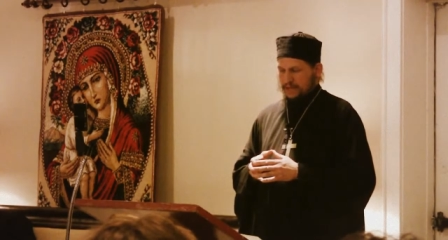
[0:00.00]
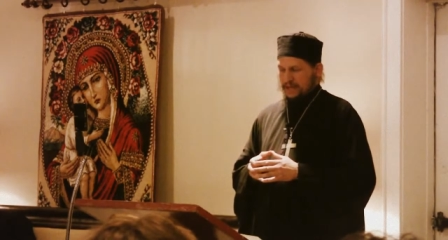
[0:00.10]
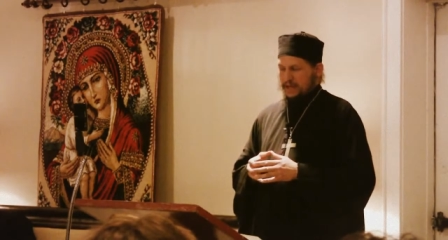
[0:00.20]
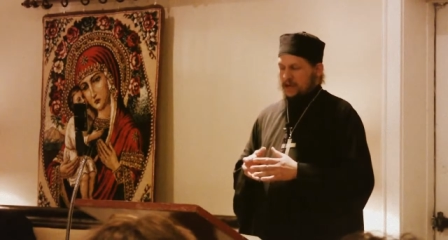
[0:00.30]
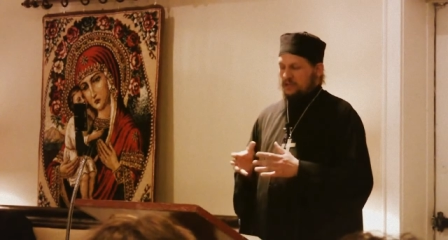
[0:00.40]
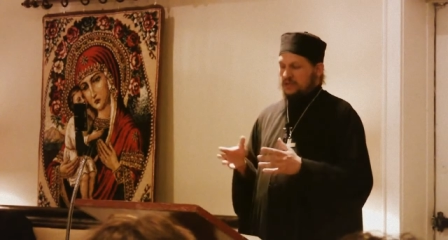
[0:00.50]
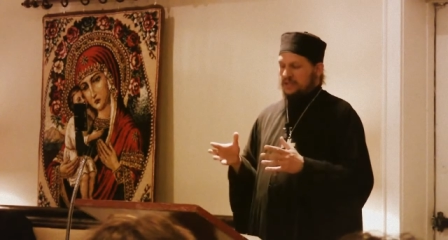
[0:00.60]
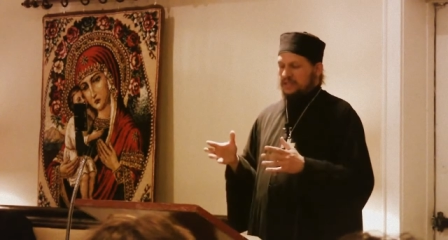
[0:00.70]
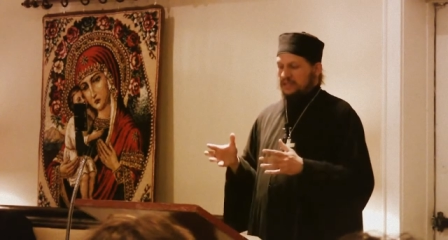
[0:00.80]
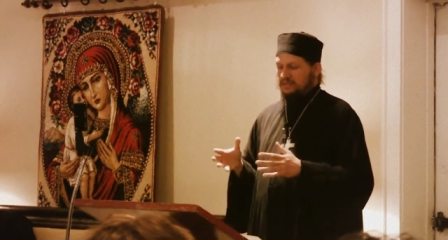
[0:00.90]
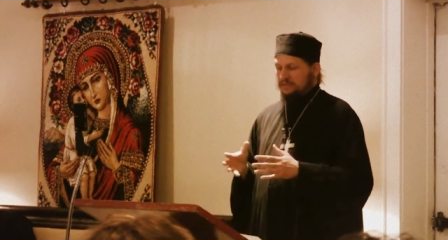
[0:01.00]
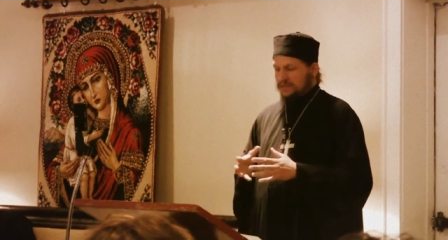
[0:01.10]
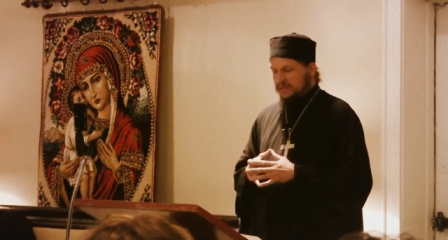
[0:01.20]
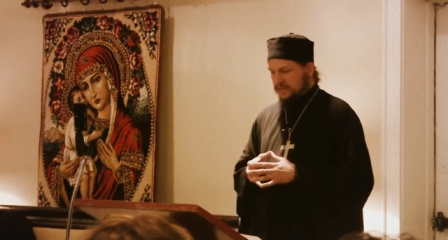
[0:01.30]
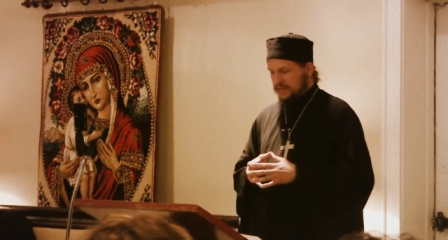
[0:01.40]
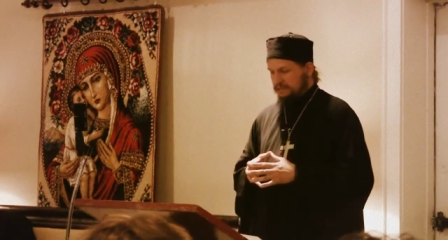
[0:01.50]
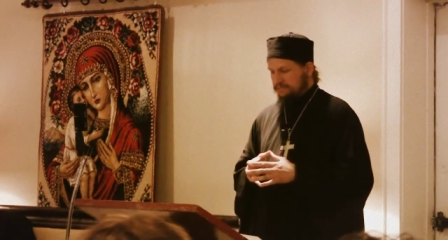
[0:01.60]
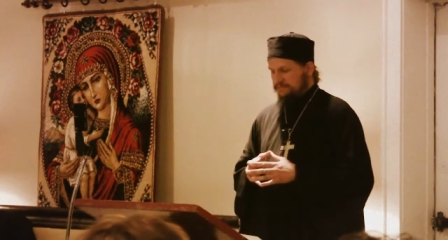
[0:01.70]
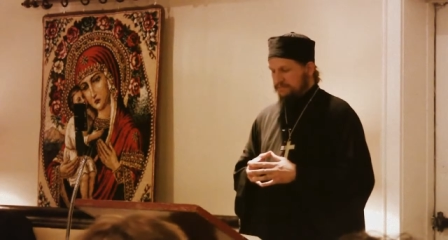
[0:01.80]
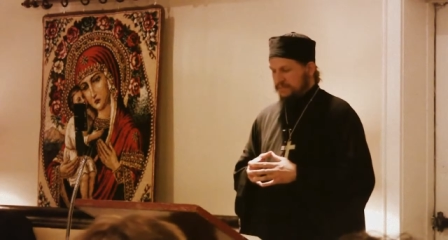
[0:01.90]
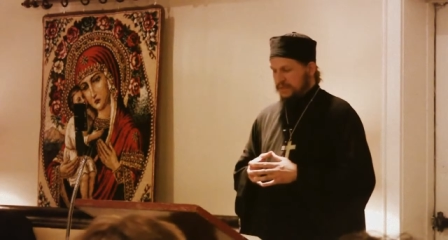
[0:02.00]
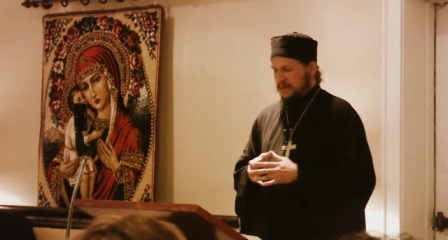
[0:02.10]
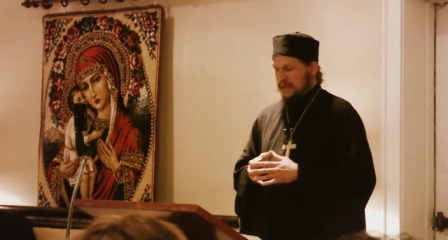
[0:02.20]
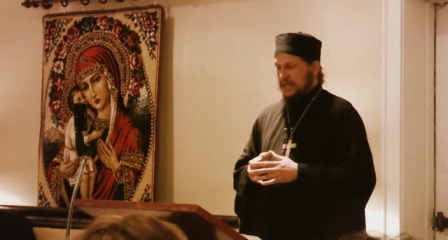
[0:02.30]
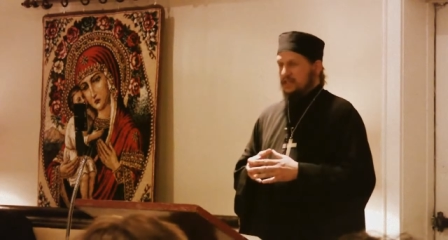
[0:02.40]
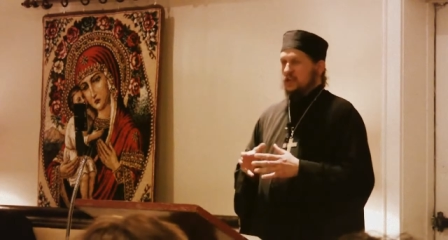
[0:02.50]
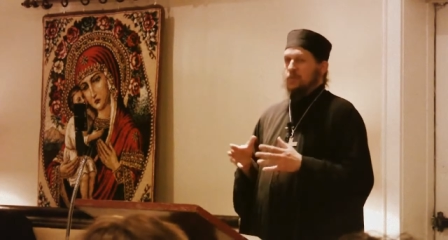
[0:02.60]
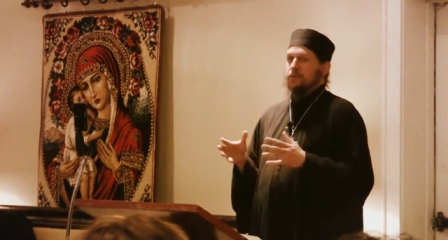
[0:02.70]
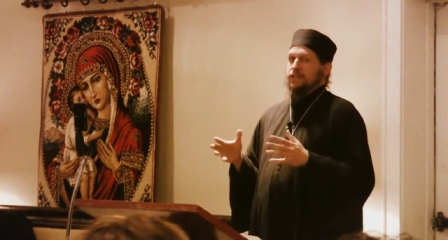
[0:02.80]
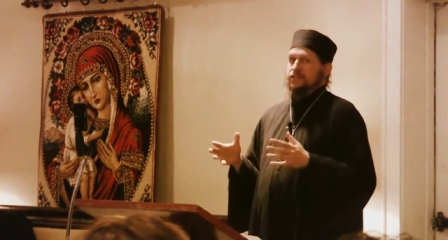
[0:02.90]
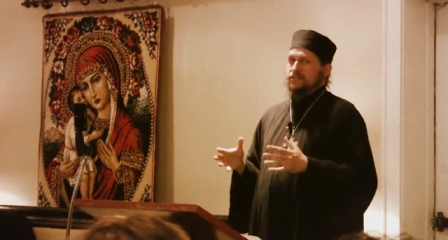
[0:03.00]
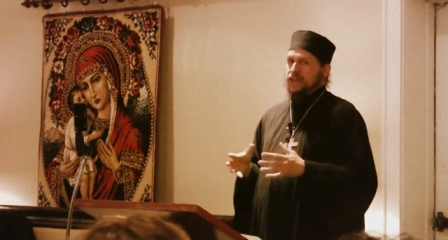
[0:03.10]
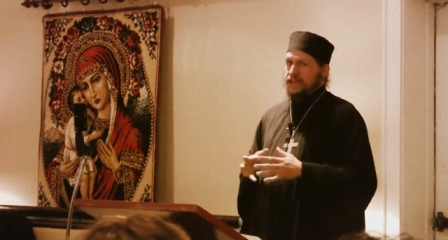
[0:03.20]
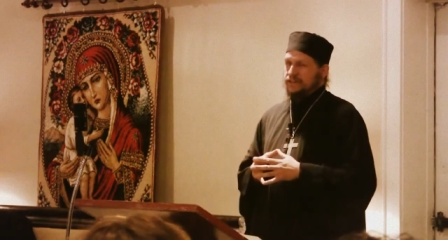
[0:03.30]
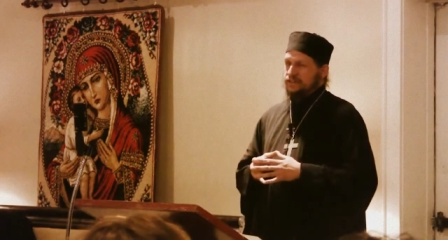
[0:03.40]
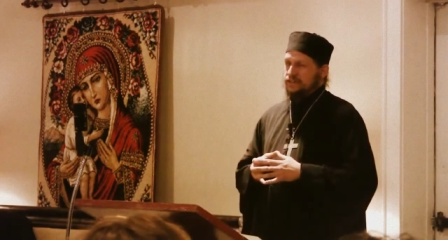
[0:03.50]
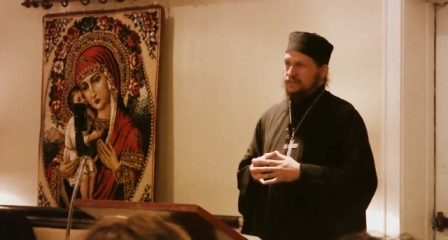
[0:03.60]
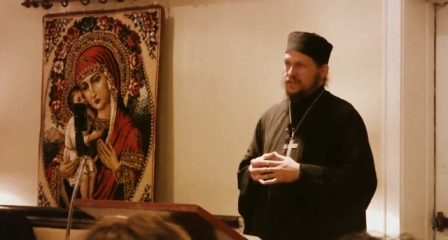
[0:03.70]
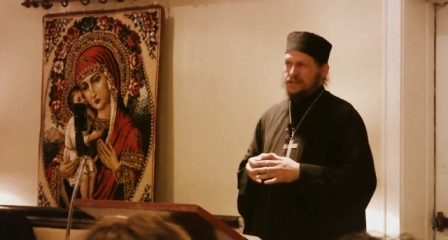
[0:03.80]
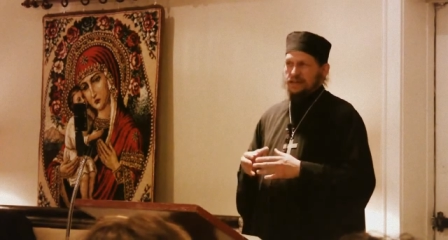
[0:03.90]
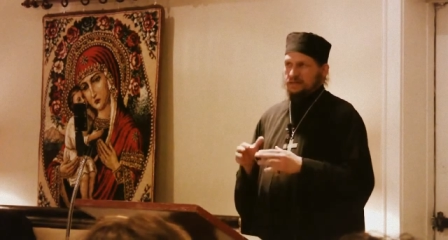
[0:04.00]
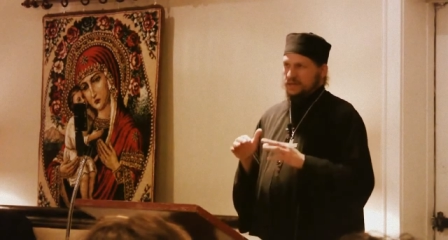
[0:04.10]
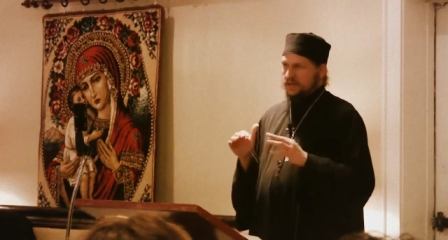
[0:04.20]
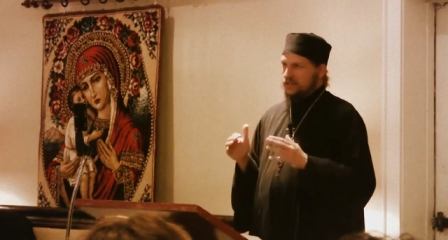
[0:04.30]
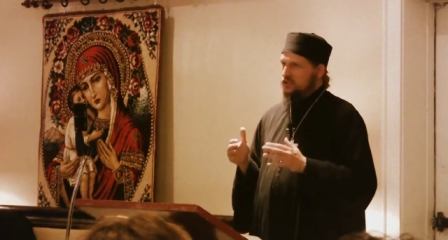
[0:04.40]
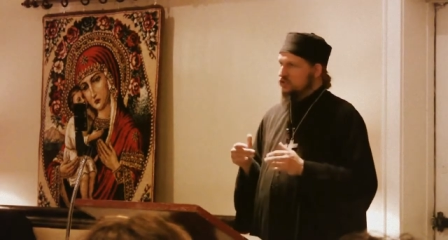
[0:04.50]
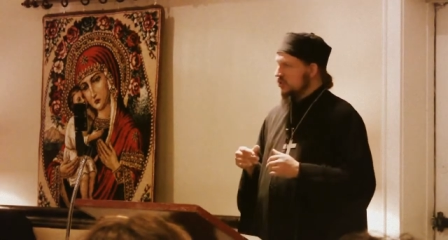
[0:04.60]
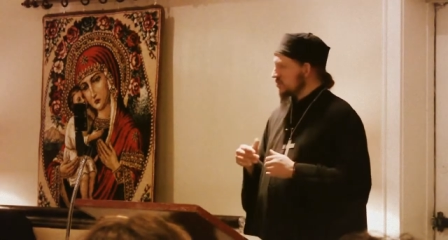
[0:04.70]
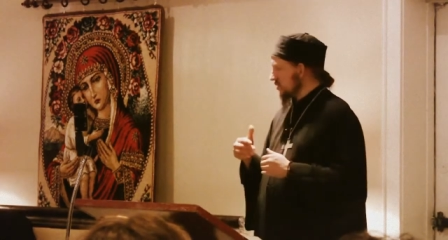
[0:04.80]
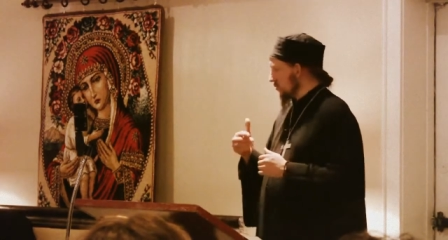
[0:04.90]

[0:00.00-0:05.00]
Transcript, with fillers: He also had the gift of healing. He saw many saints. I'm cutting it short because I